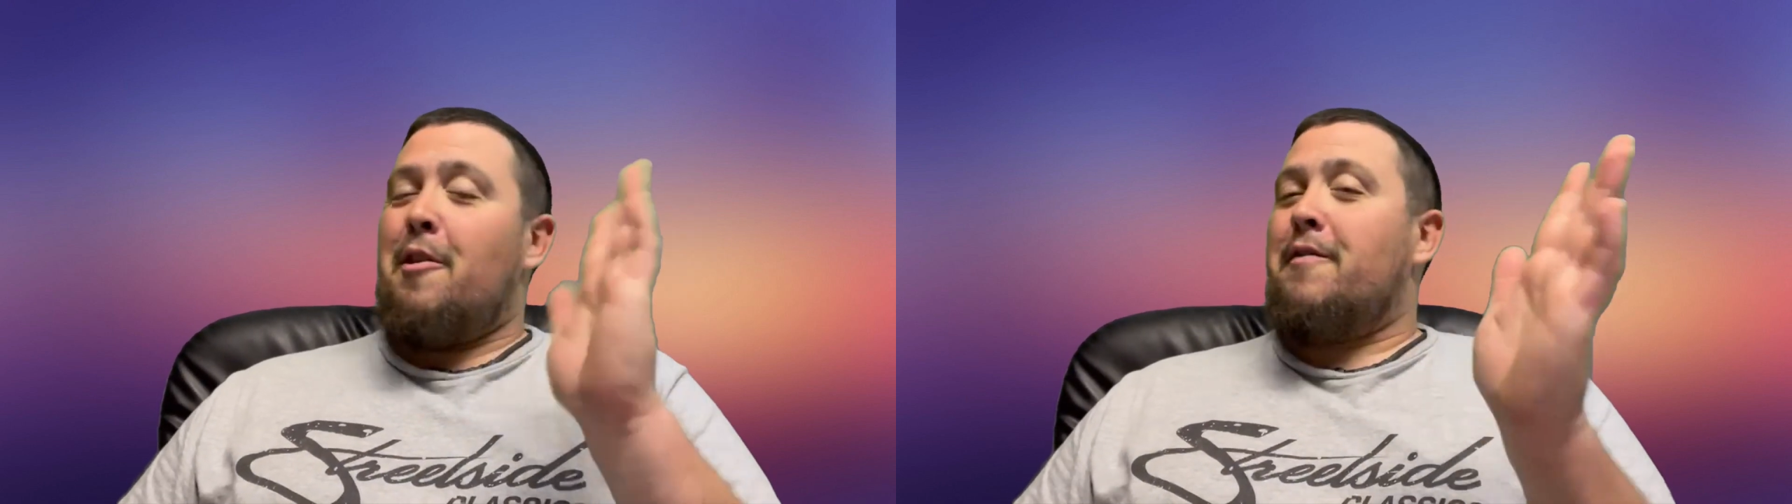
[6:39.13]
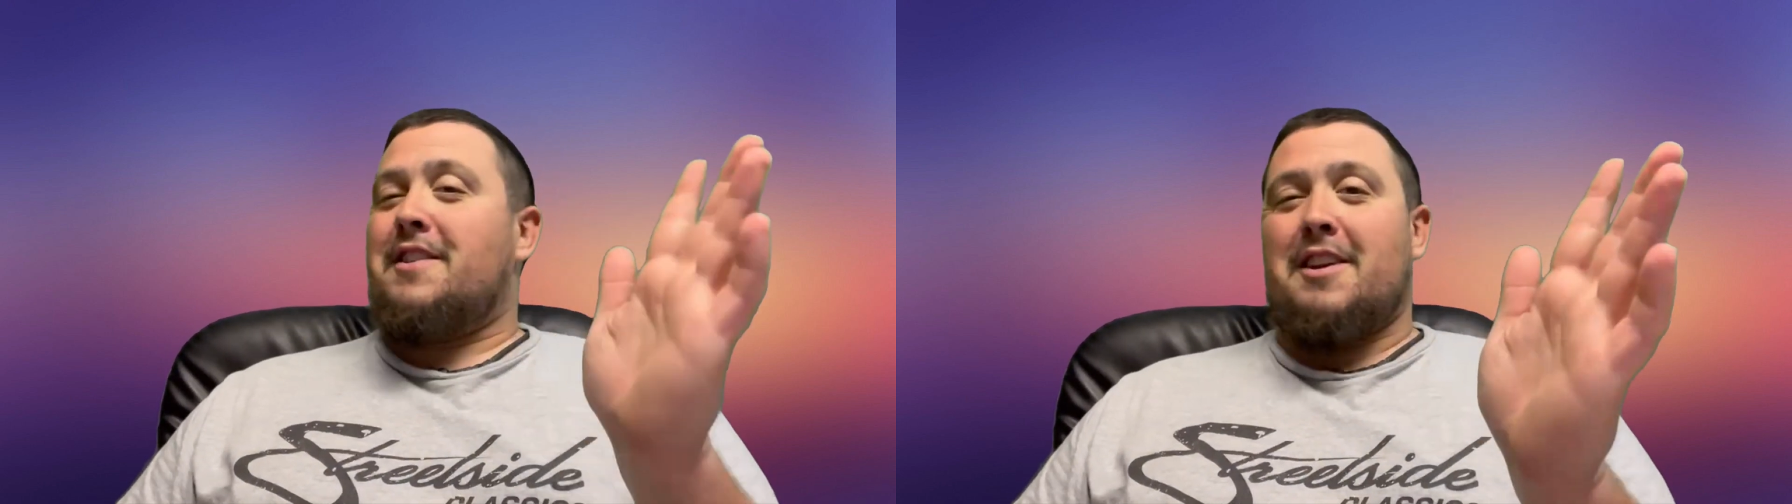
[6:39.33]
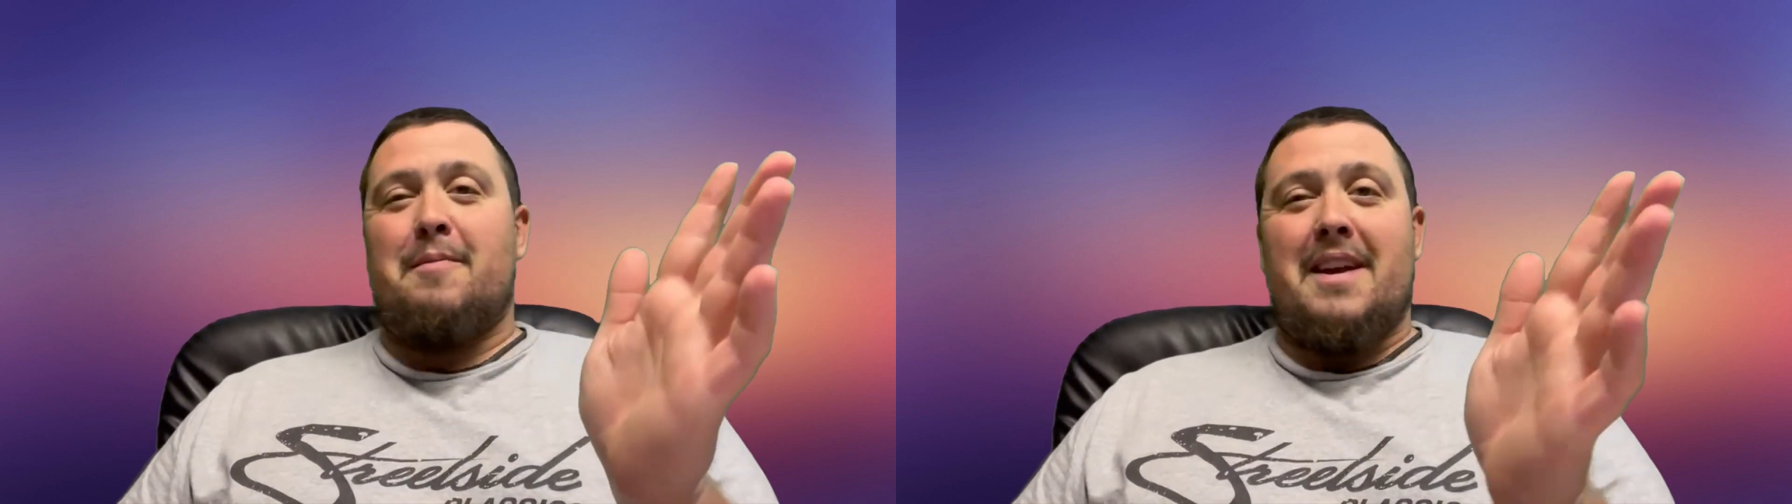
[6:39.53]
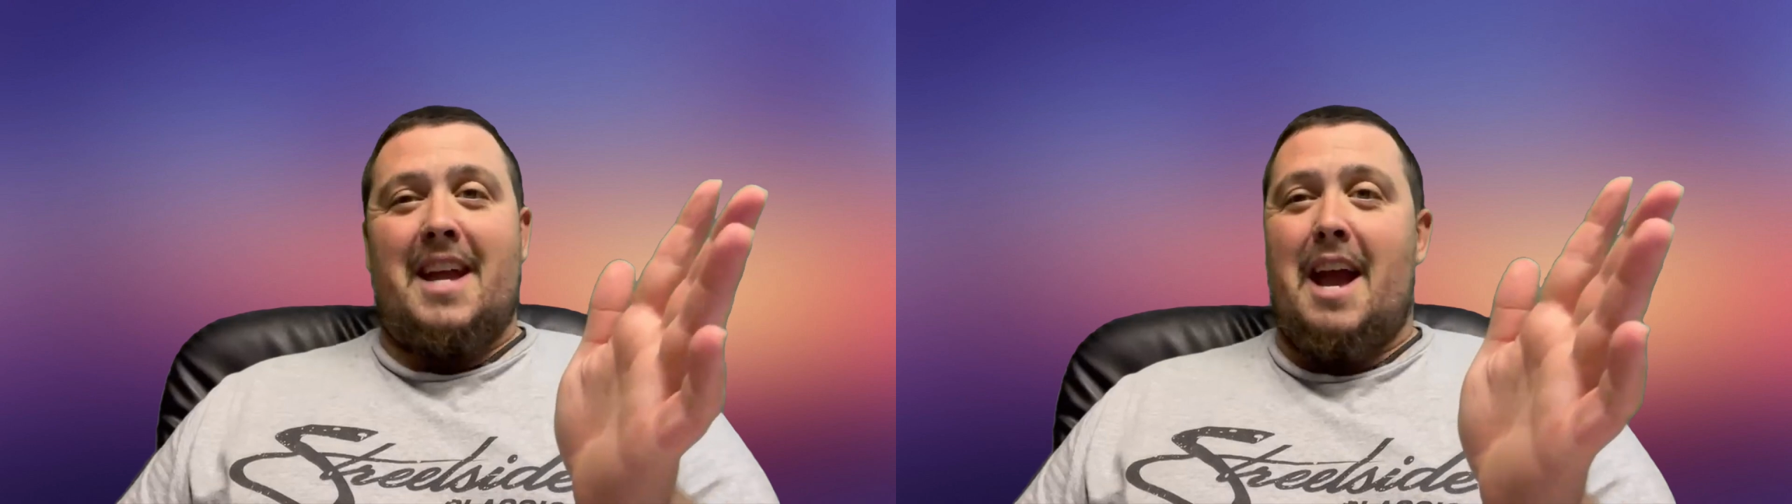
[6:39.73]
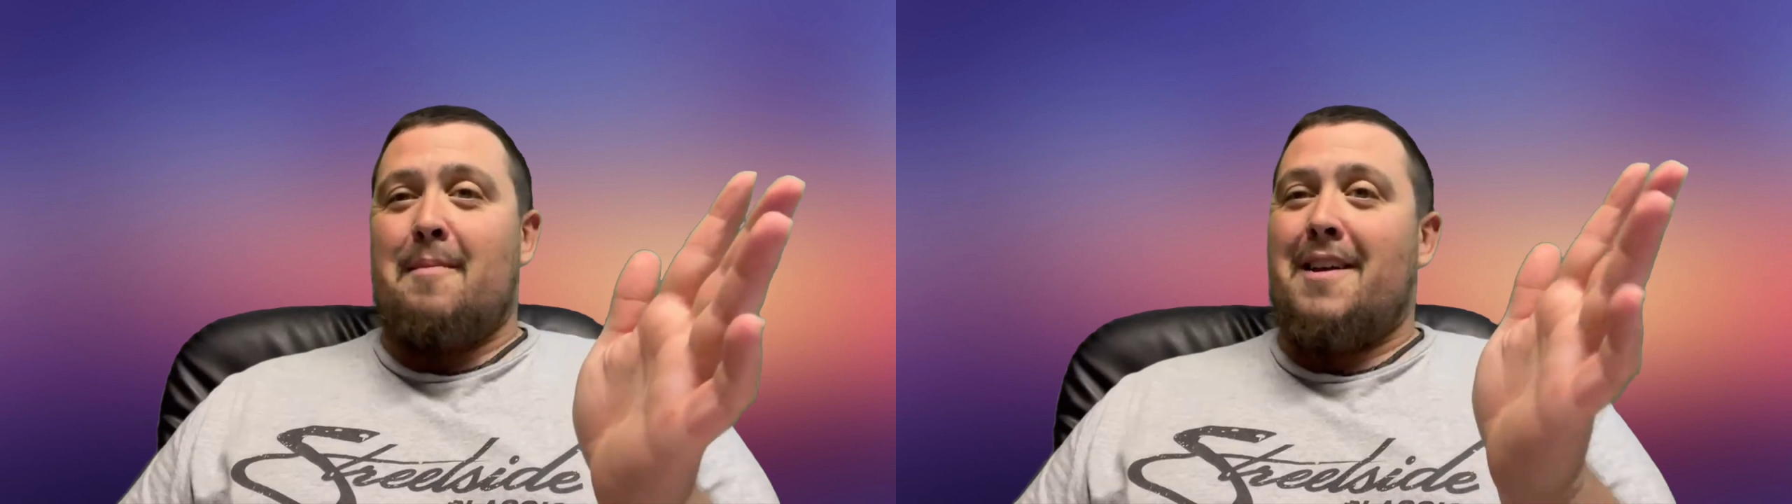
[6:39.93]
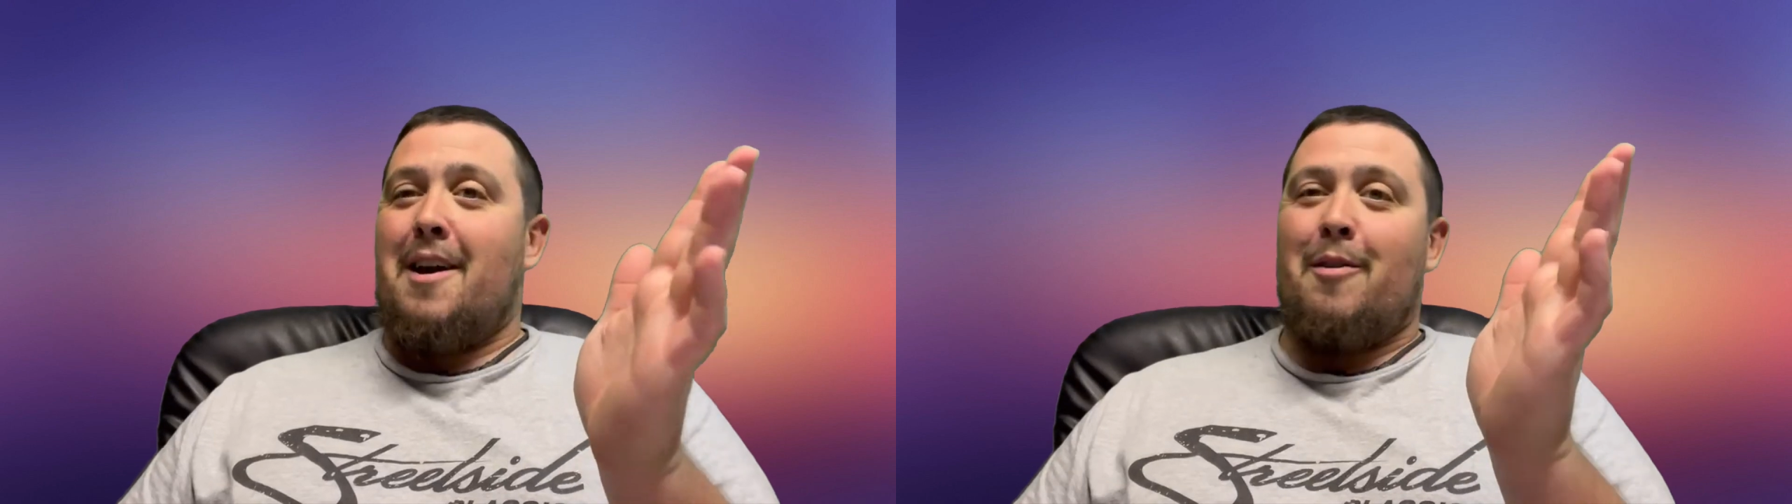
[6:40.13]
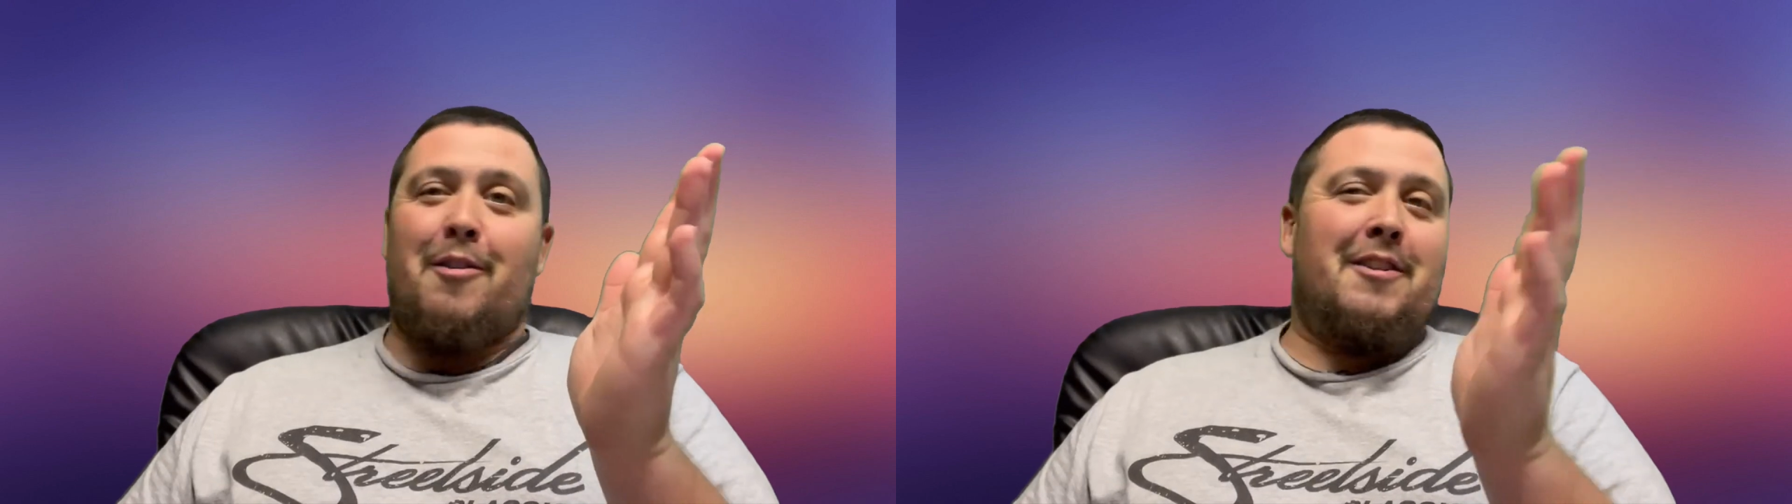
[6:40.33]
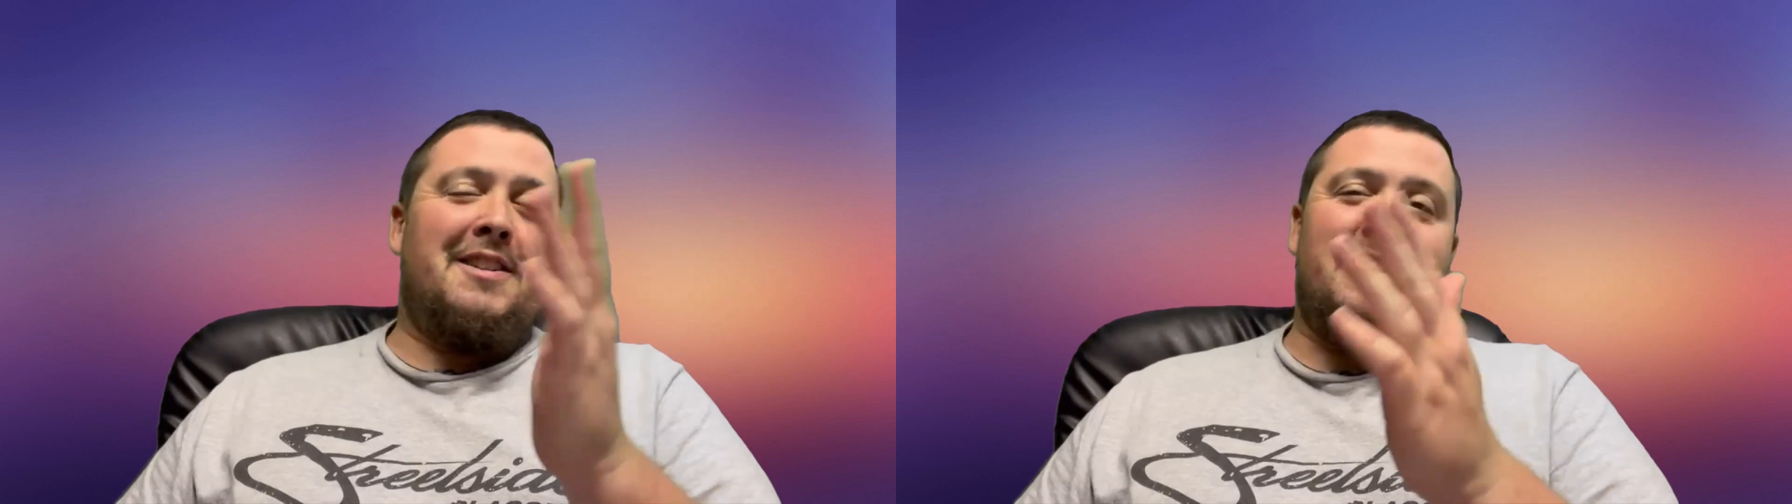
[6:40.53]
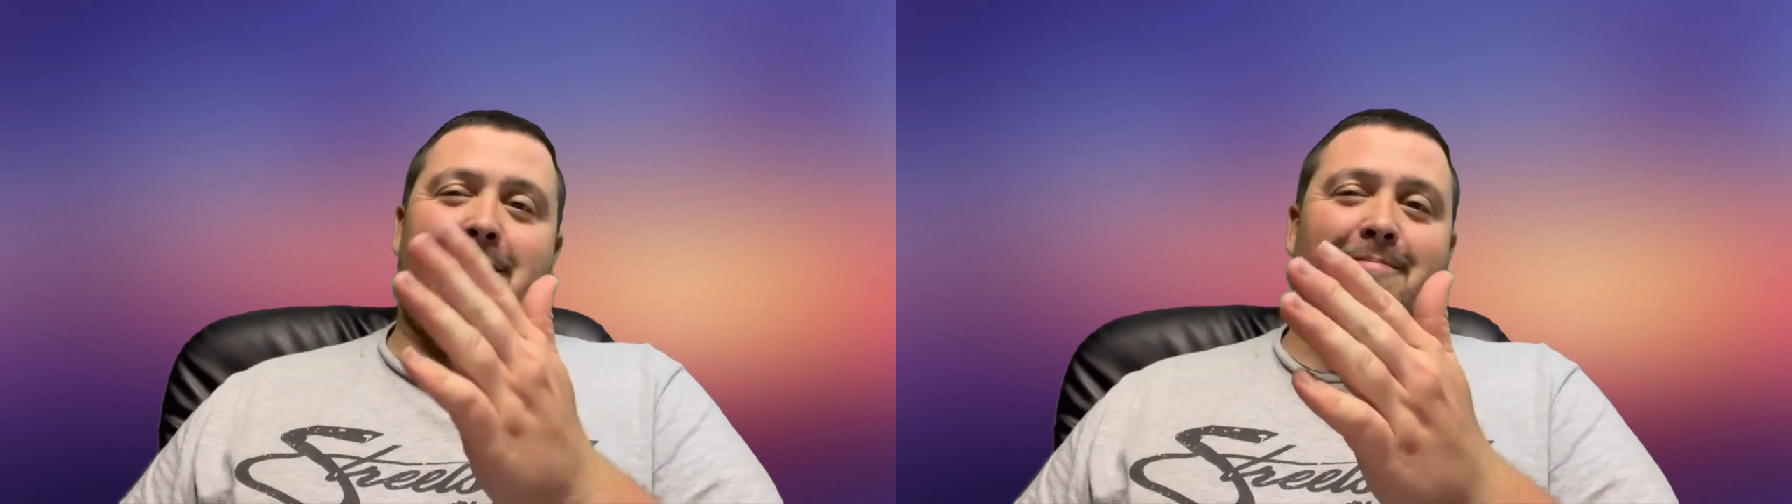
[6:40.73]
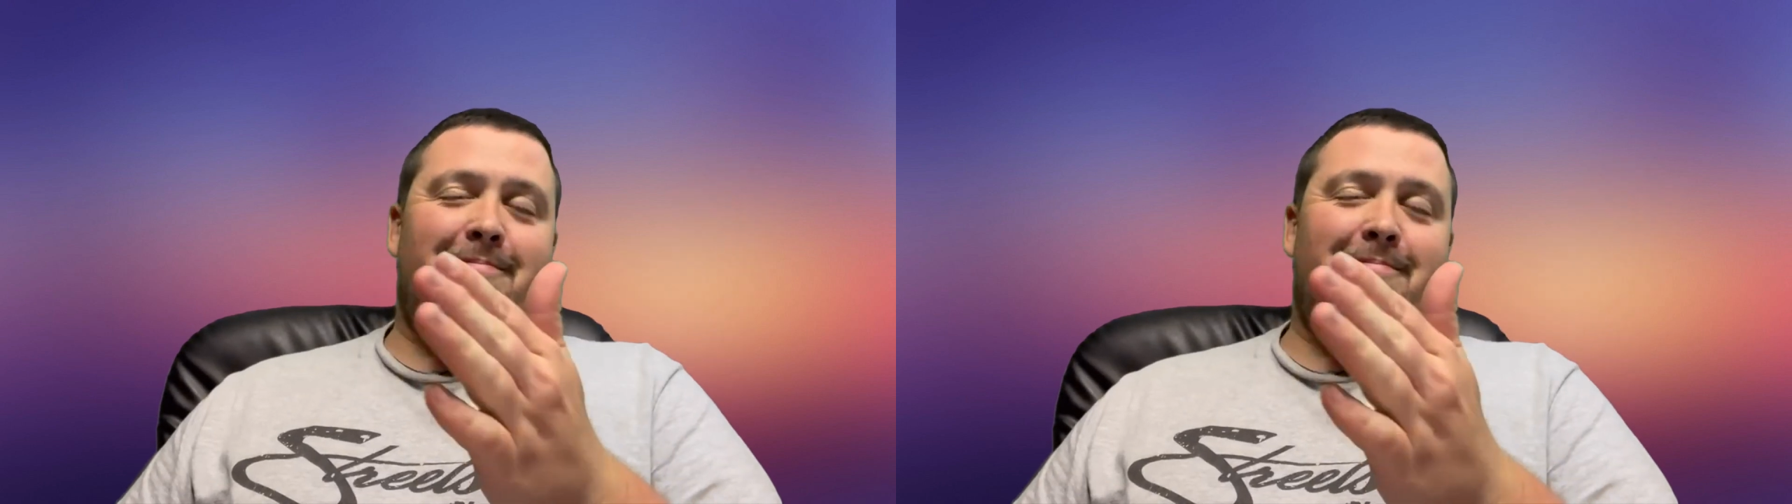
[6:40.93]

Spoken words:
if this is going to be a cameo or he's